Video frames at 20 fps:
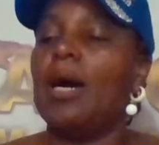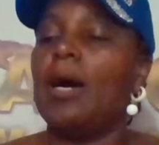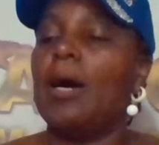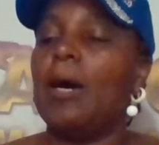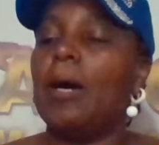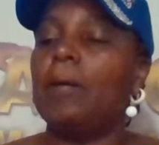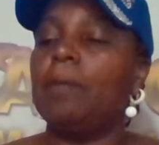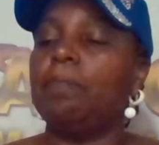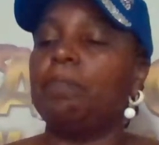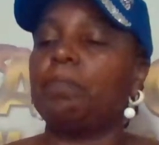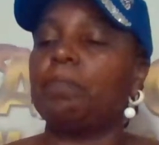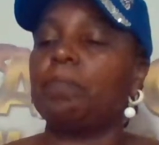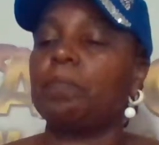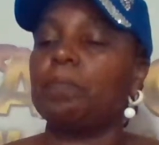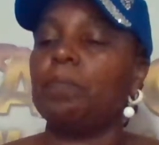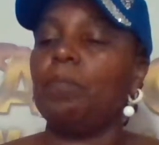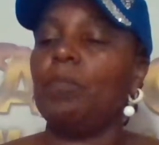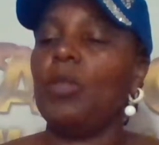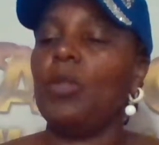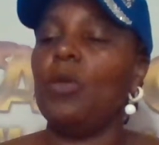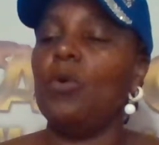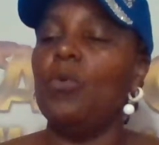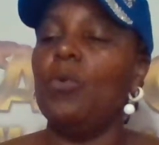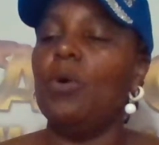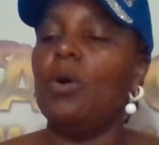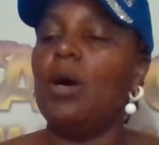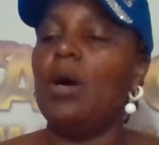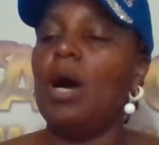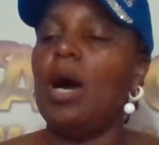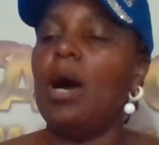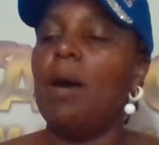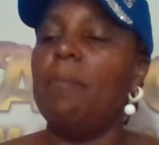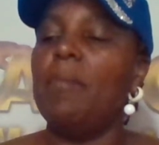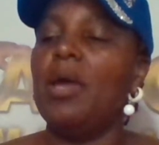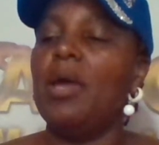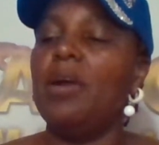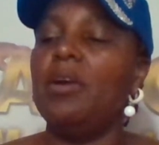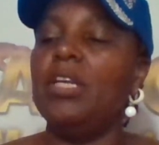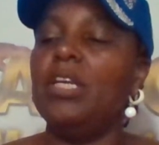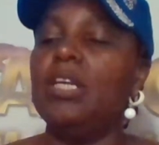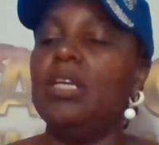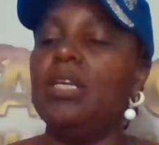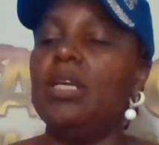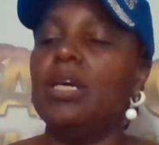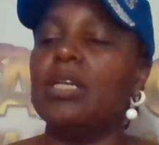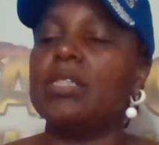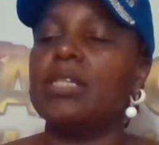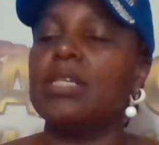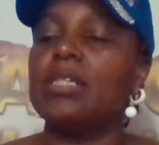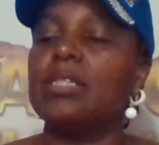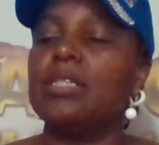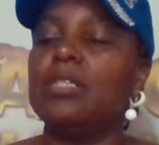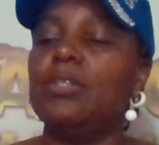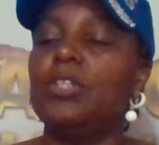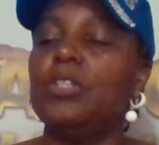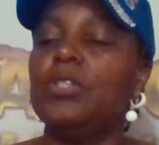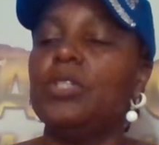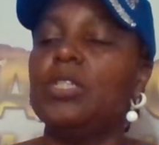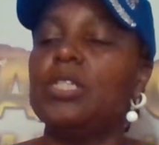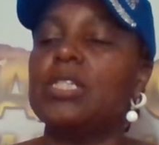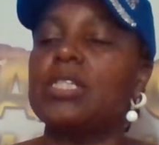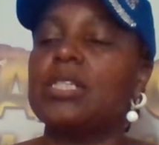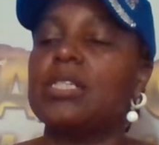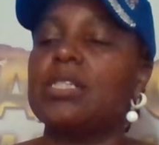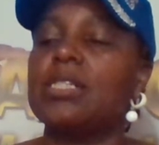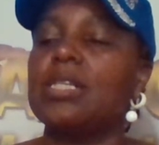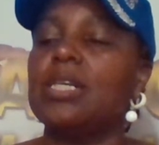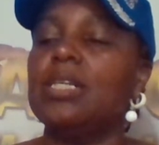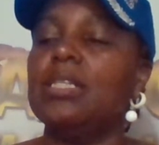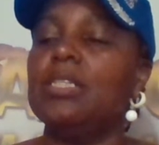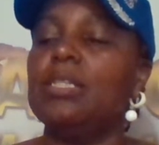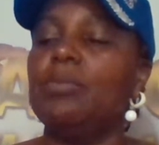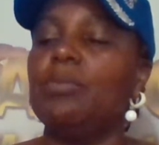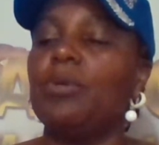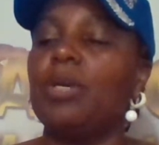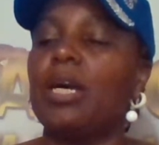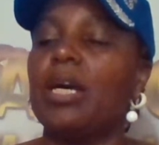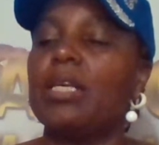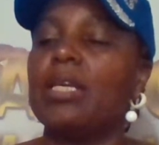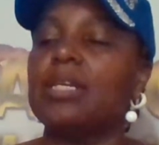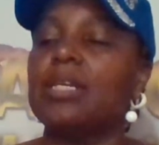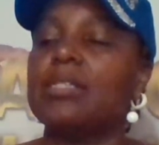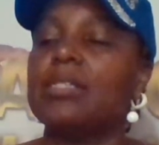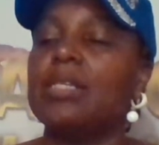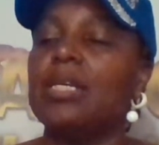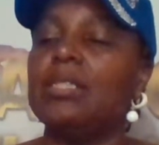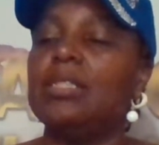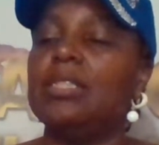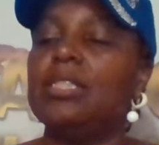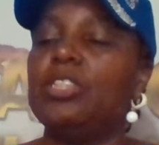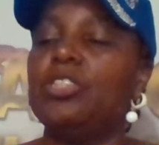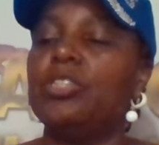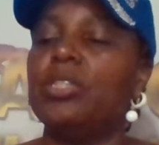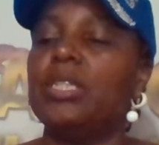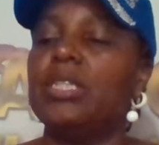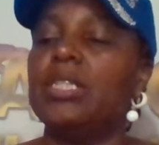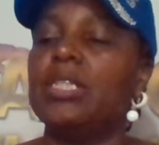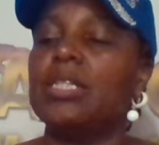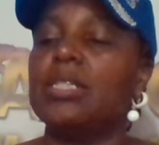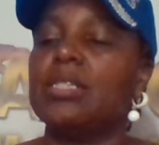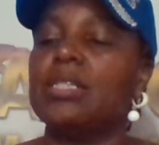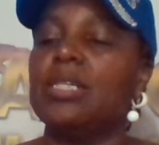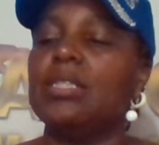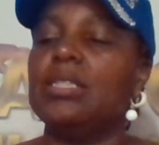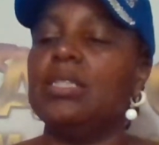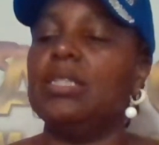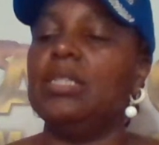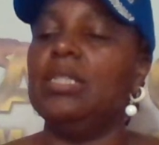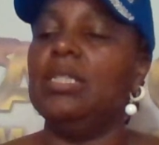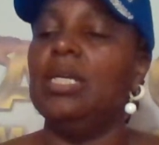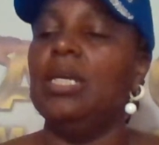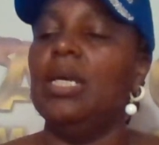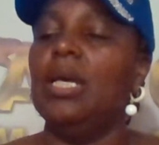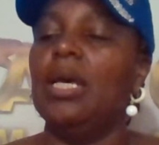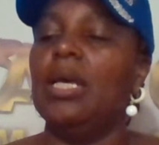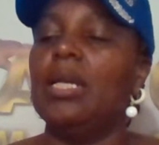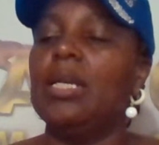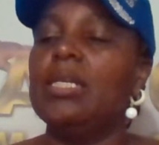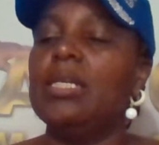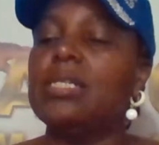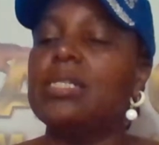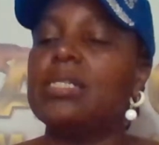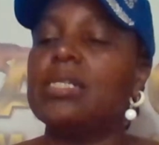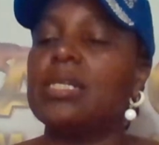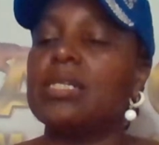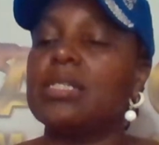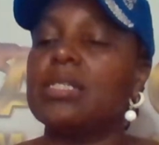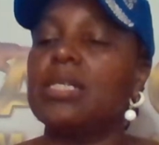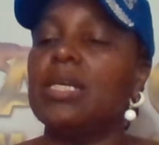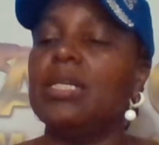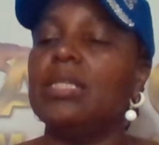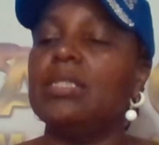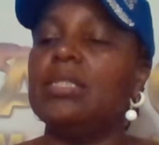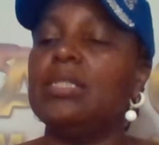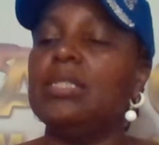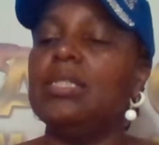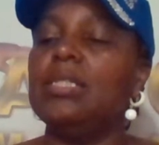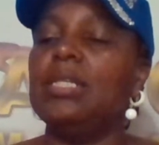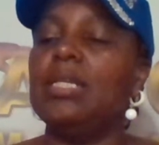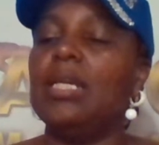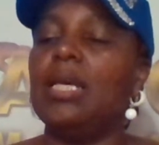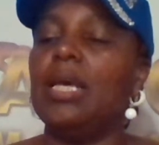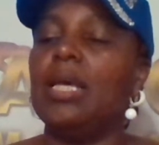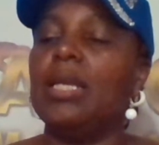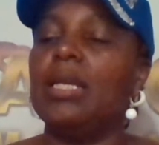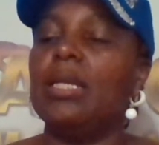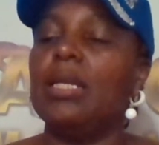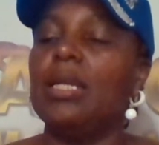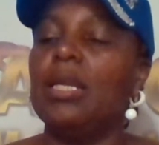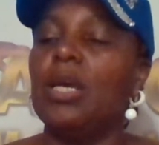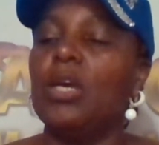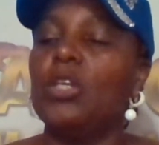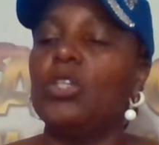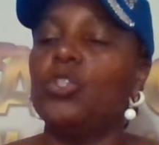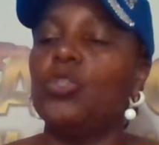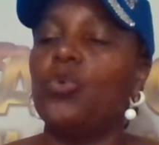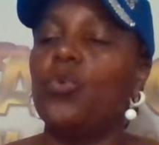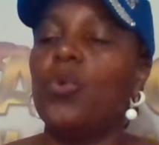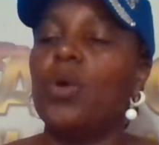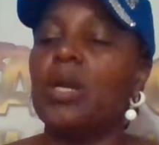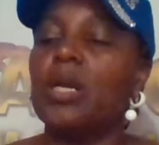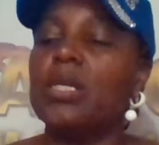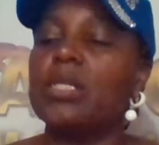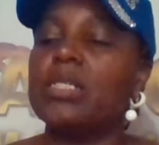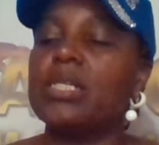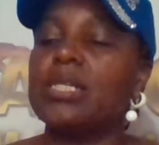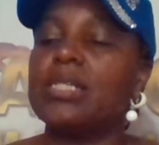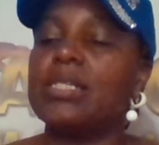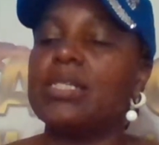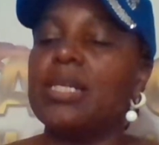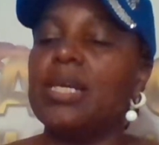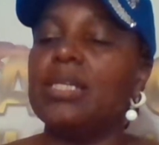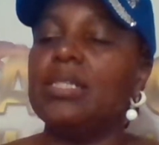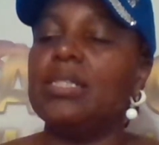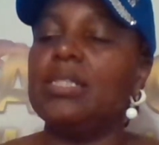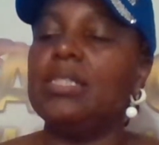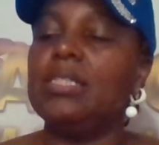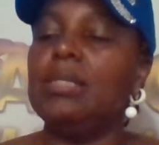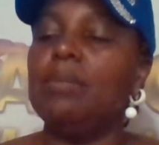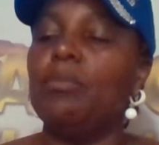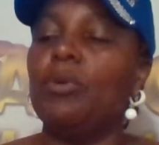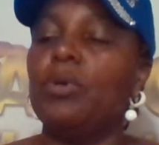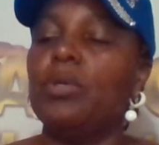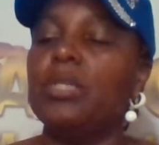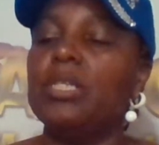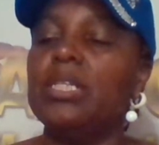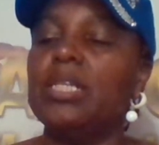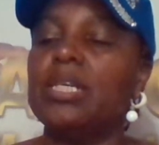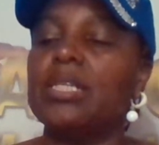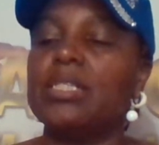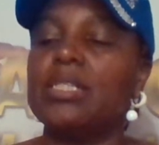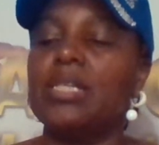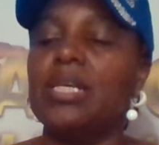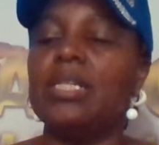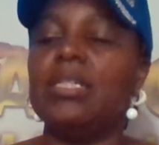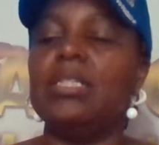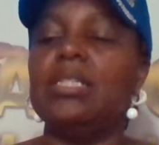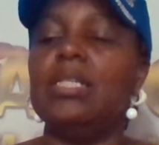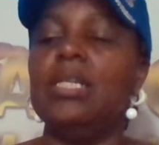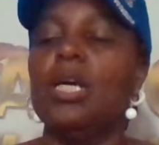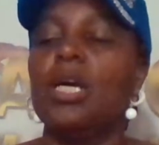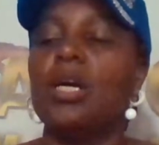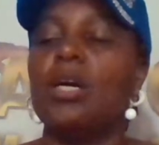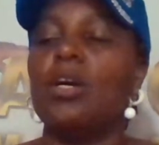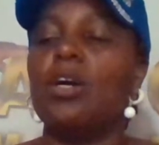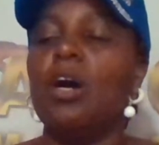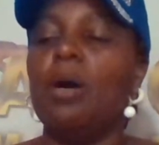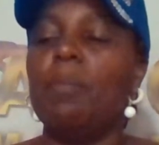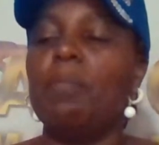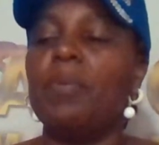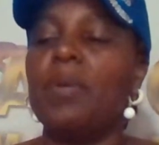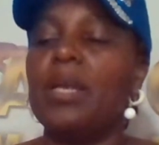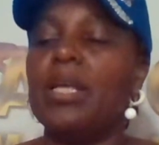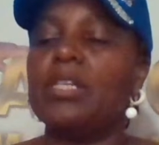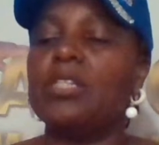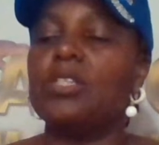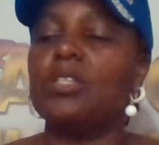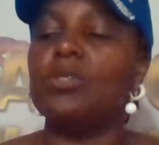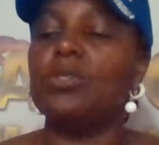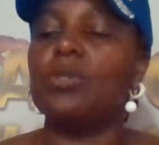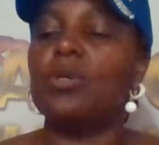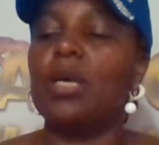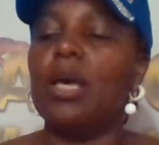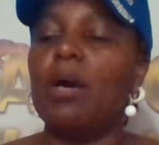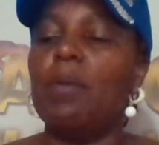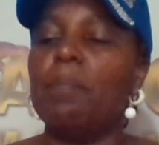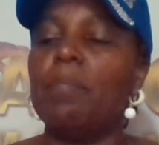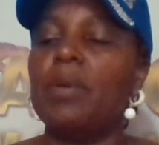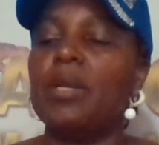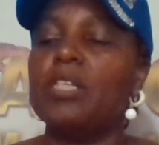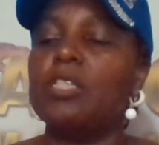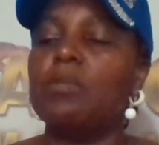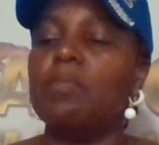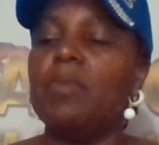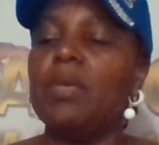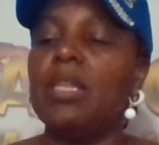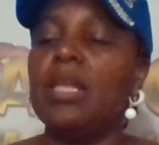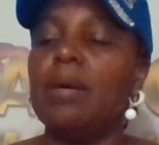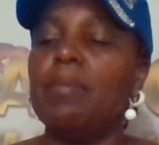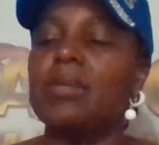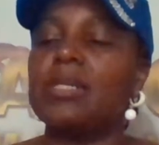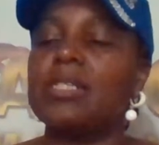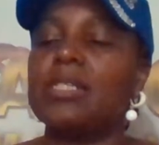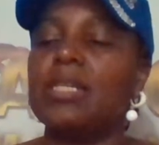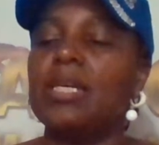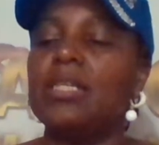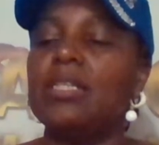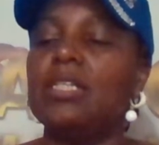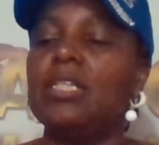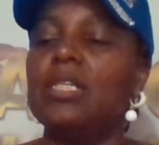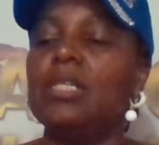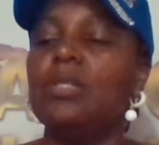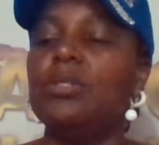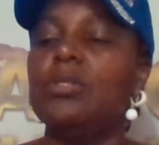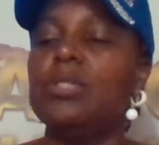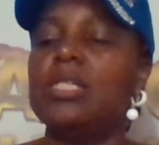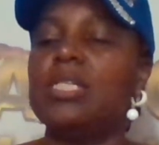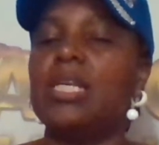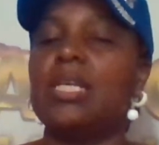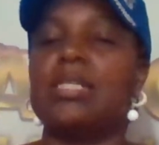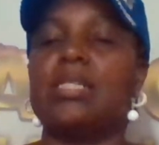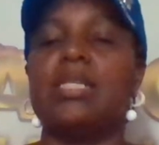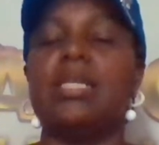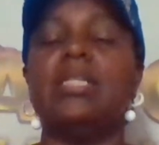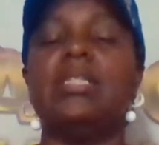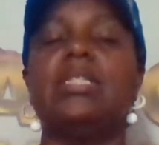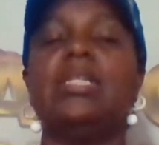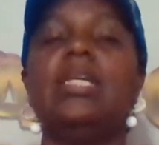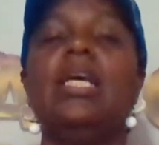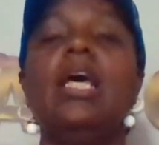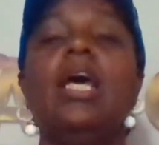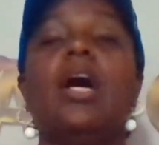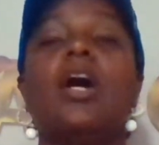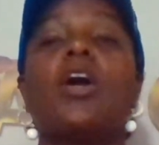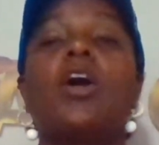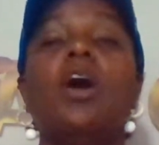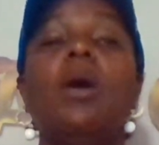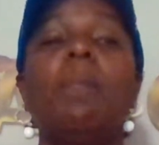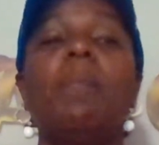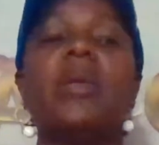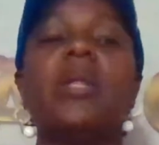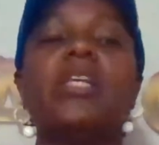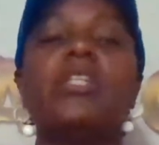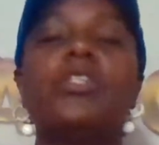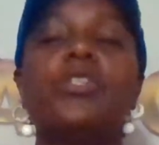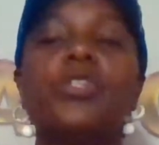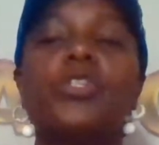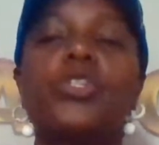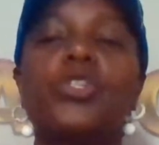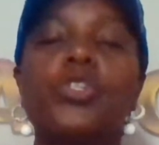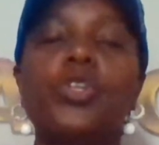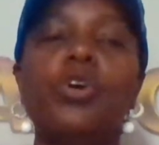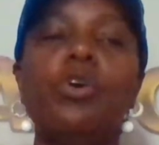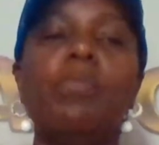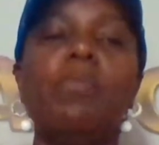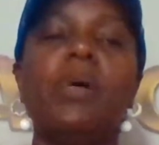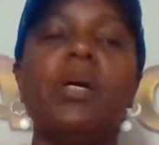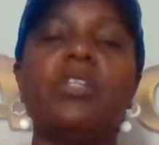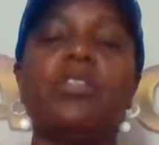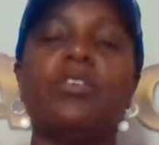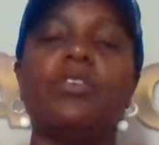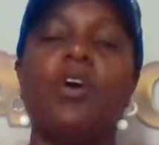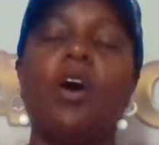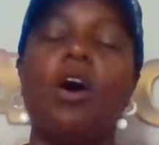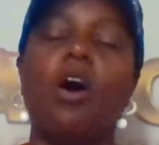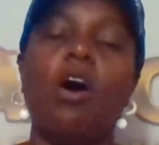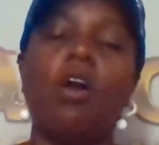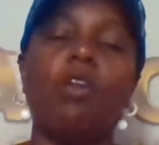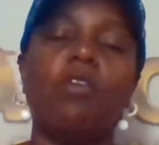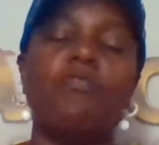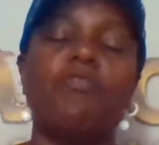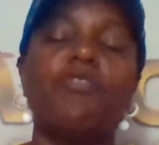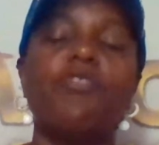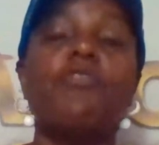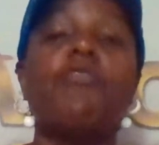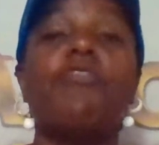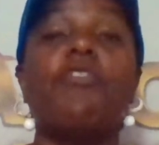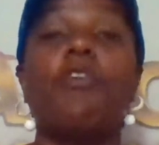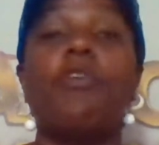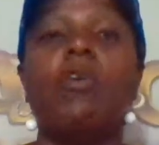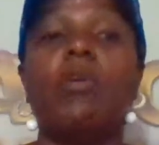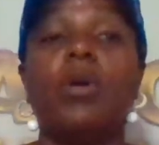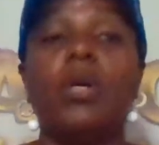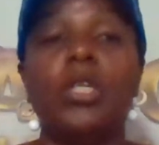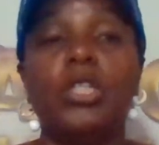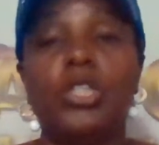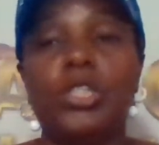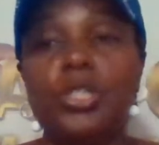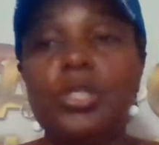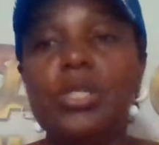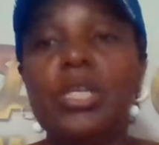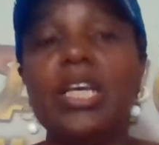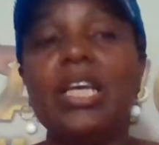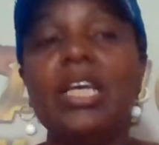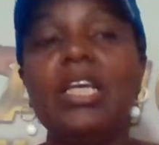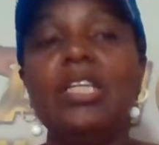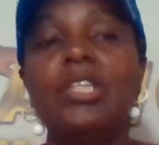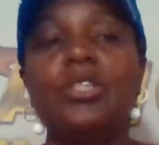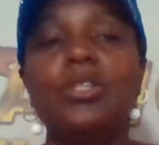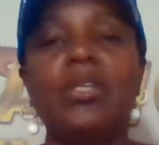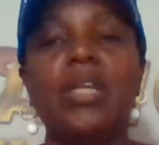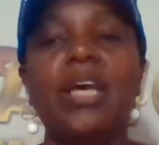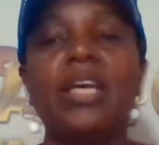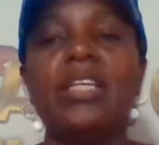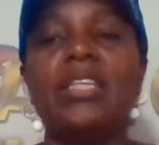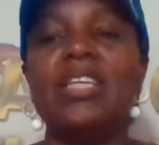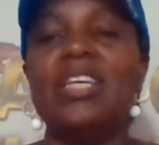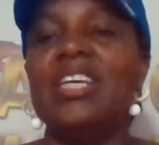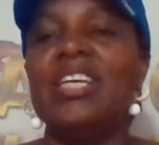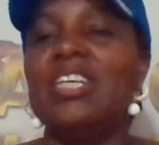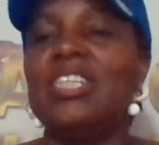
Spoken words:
Uh, Mary, asante. Eunice, asante. Mwihaki, asante. Cherry, asante. Liz, asante. And girls, asante. Maureen, asante. God bless you. God bless you. Miriam, asante. Lucy, asante. God bless you so much, all of you, for tuning in tonight.